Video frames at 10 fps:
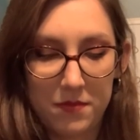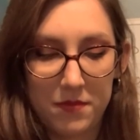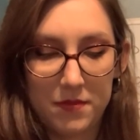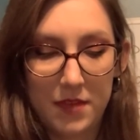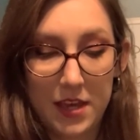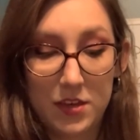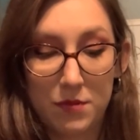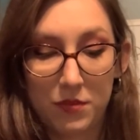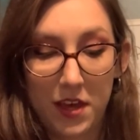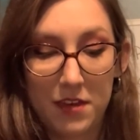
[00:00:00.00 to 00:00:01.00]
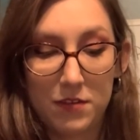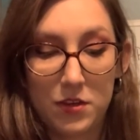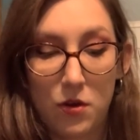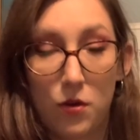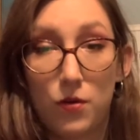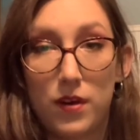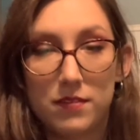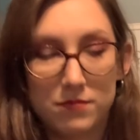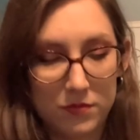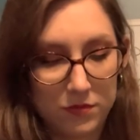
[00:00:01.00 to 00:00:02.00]
that you can play if you go
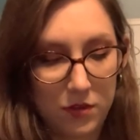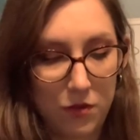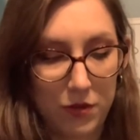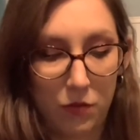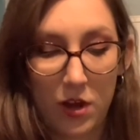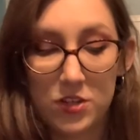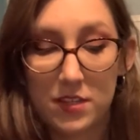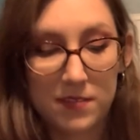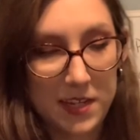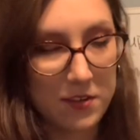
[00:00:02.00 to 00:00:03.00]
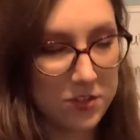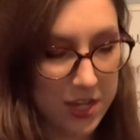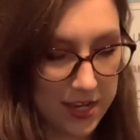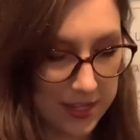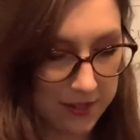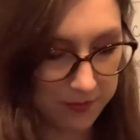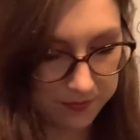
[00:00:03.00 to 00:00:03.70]
over and watch his video and check it out.